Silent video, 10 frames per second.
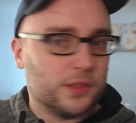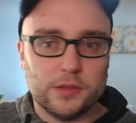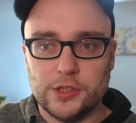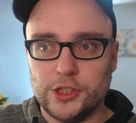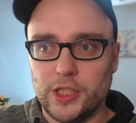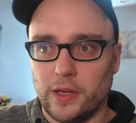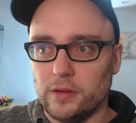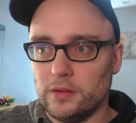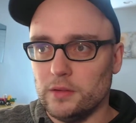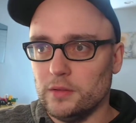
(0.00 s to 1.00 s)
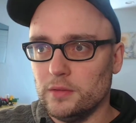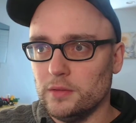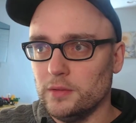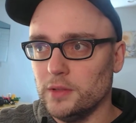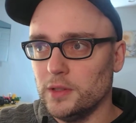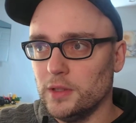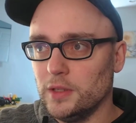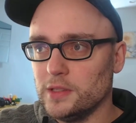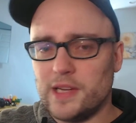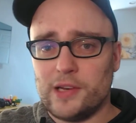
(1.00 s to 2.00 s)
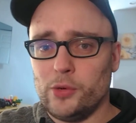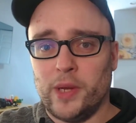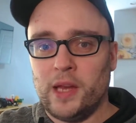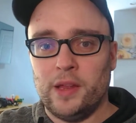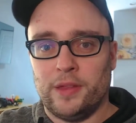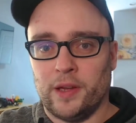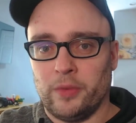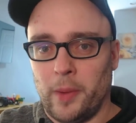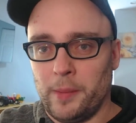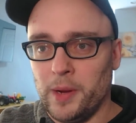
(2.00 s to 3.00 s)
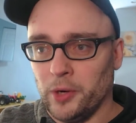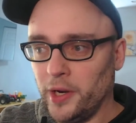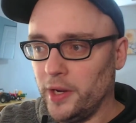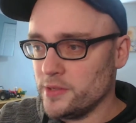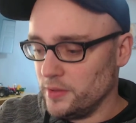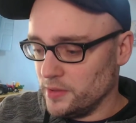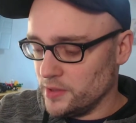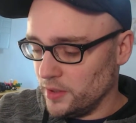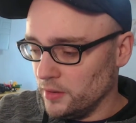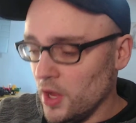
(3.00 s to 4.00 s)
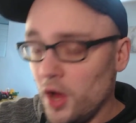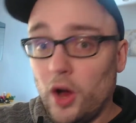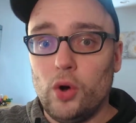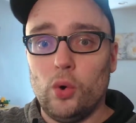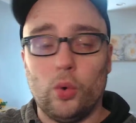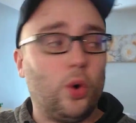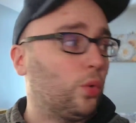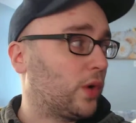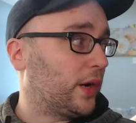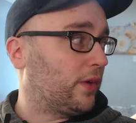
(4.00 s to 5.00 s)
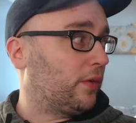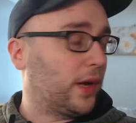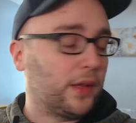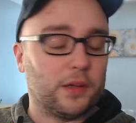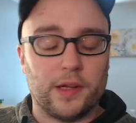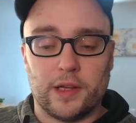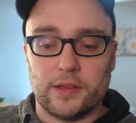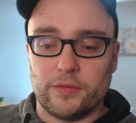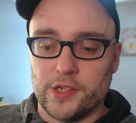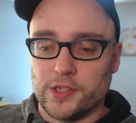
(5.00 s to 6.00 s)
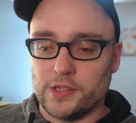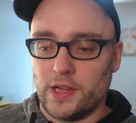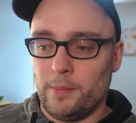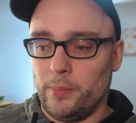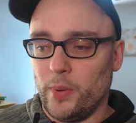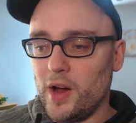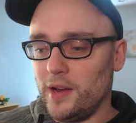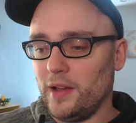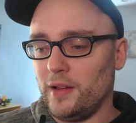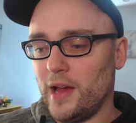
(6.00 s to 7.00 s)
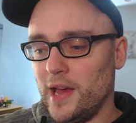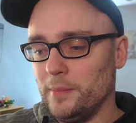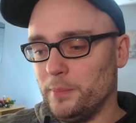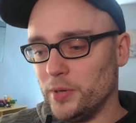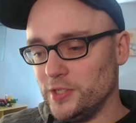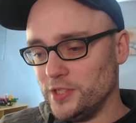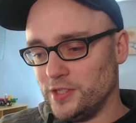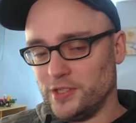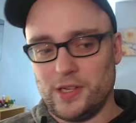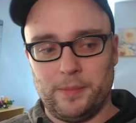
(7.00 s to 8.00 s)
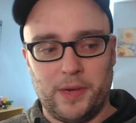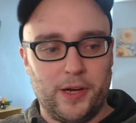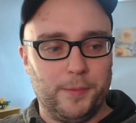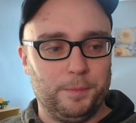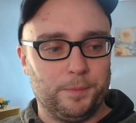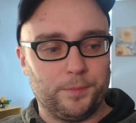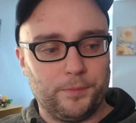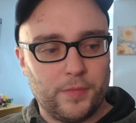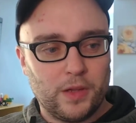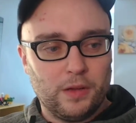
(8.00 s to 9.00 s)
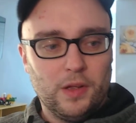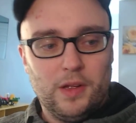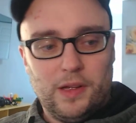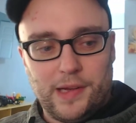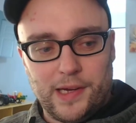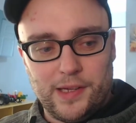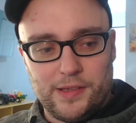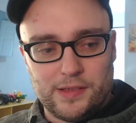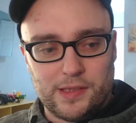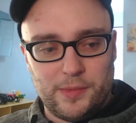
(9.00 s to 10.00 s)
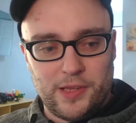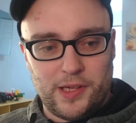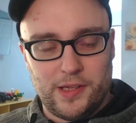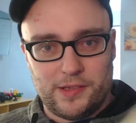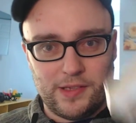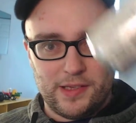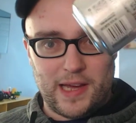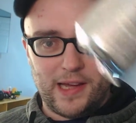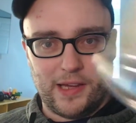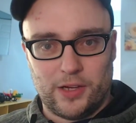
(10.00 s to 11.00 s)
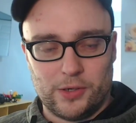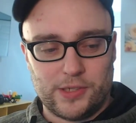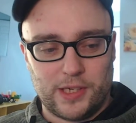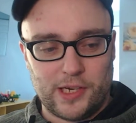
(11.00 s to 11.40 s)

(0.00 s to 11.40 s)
Shit. It's not doing anything for my memory, as you can tell. Oh, right. Looking at the fridge, because I had purchased some of the Diet Cokes like I